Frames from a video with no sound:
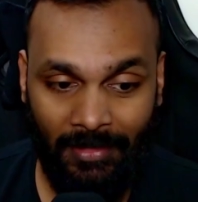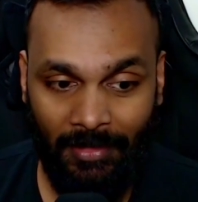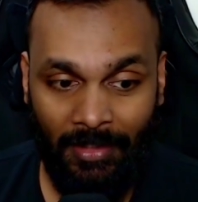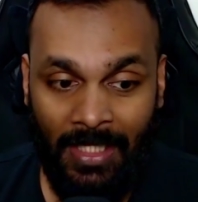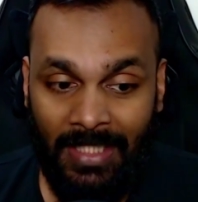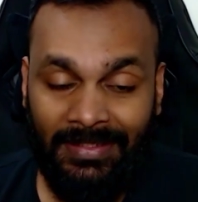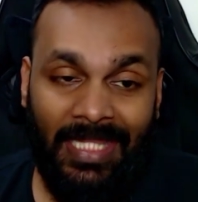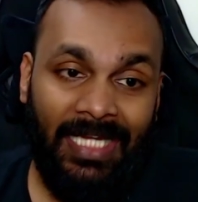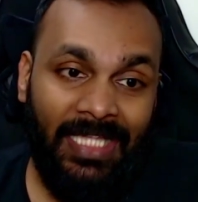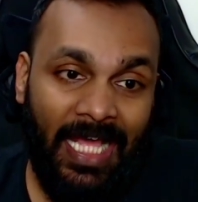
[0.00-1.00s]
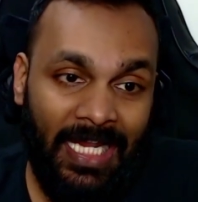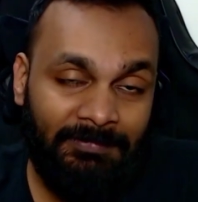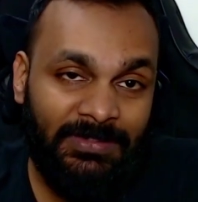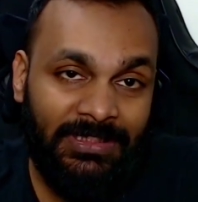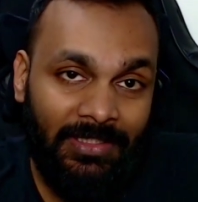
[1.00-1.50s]
that
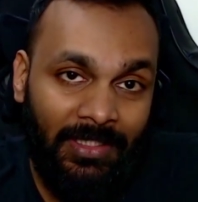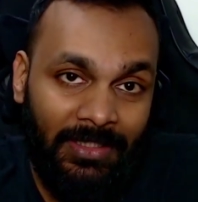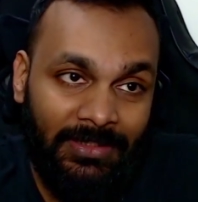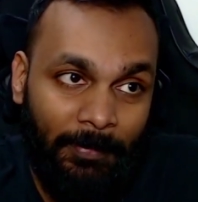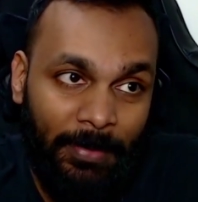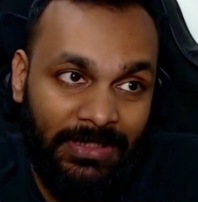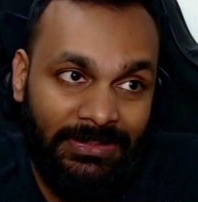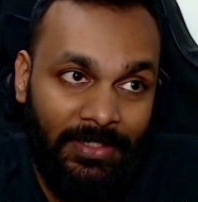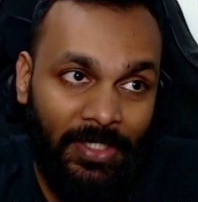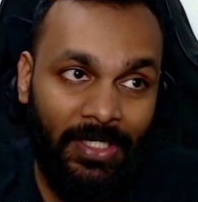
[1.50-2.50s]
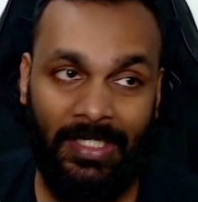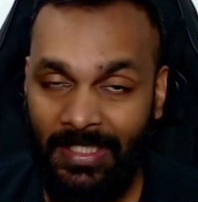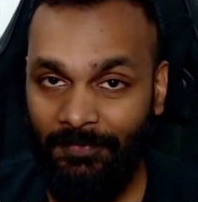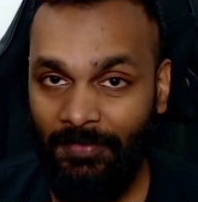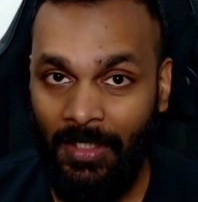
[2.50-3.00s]
helps the person
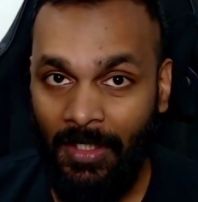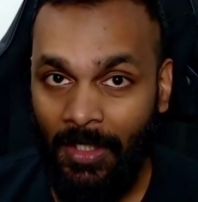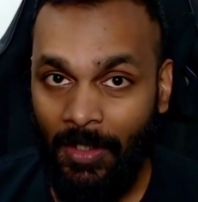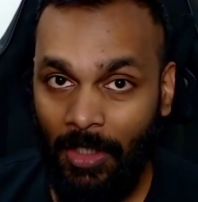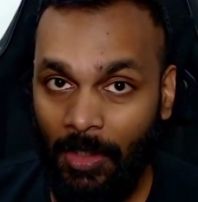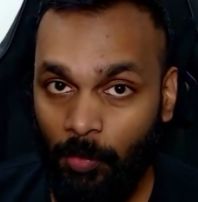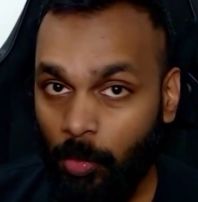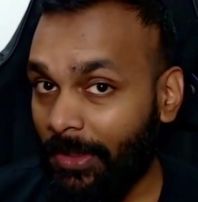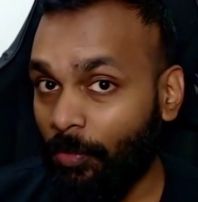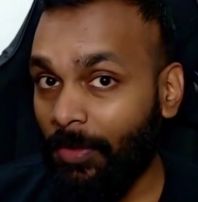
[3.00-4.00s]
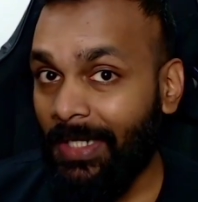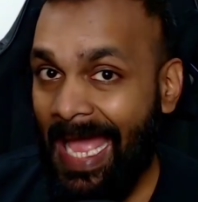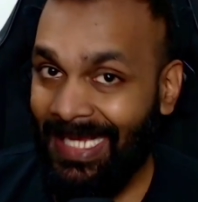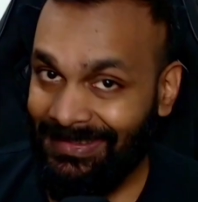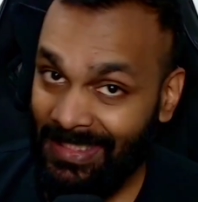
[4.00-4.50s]
relieve whatever
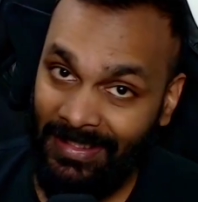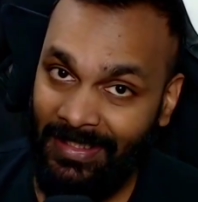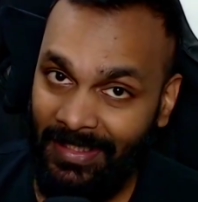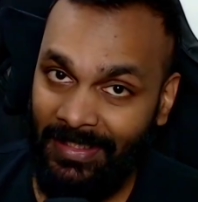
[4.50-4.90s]
anxiety